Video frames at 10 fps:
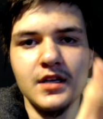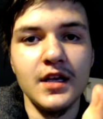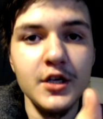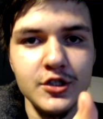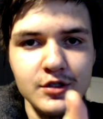
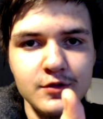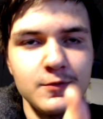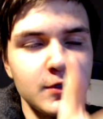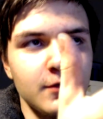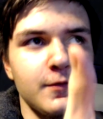issues
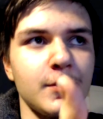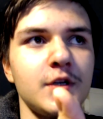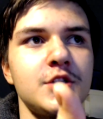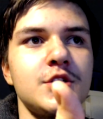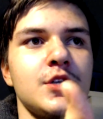with the
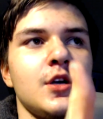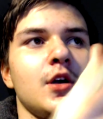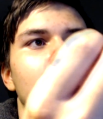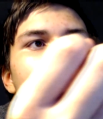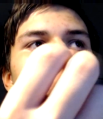footage.
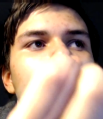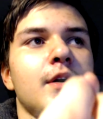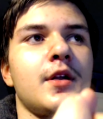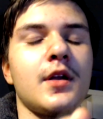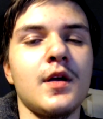
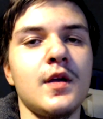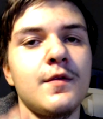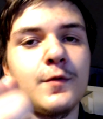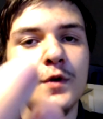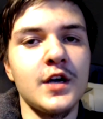But
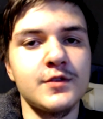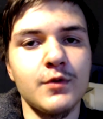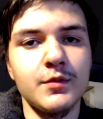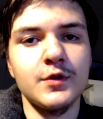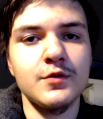if you guys
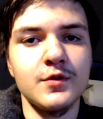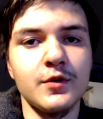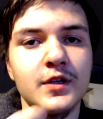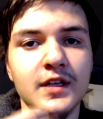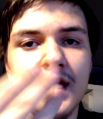want me to
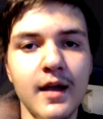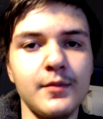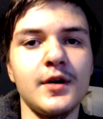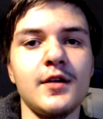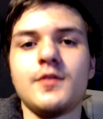look at the
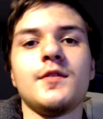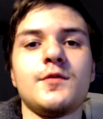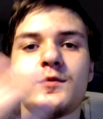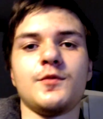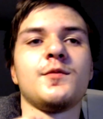camera
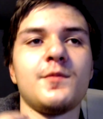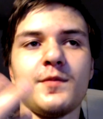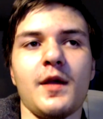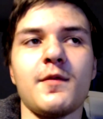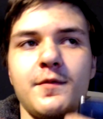to
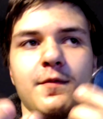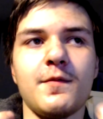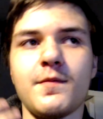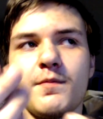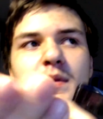like
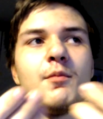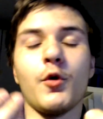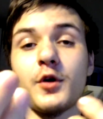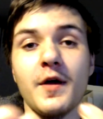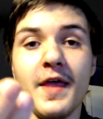be
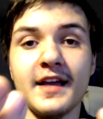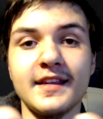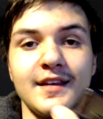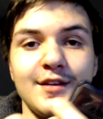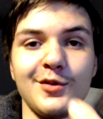more
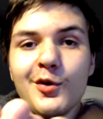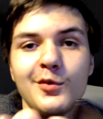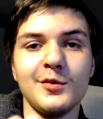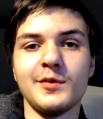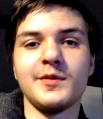connected,
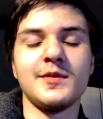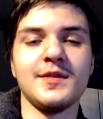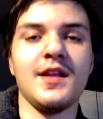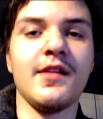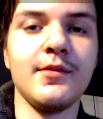
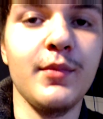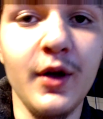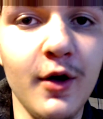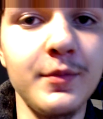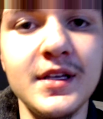then by
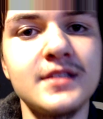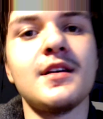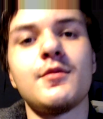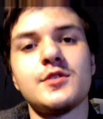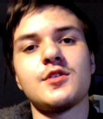all means I
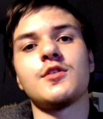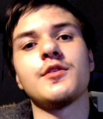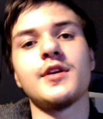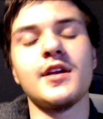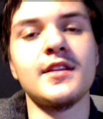will start
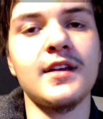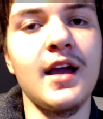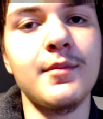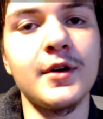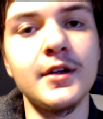looking at the
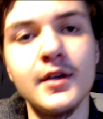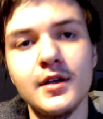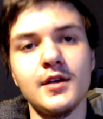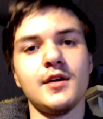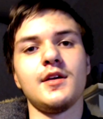camera.
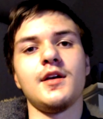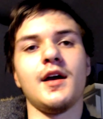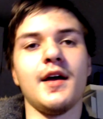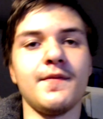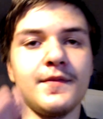
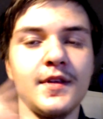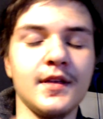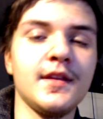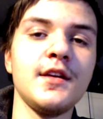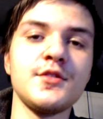And
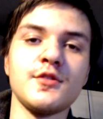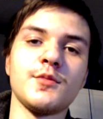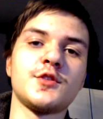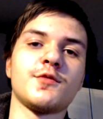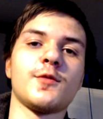thank you so
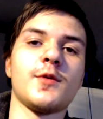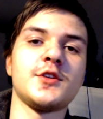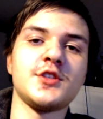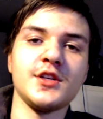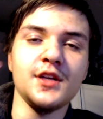much for
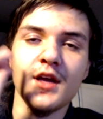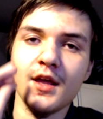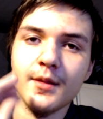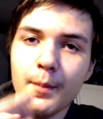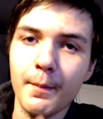watching,
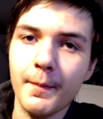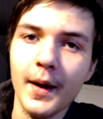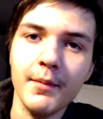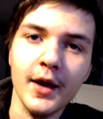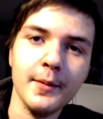and bye bye.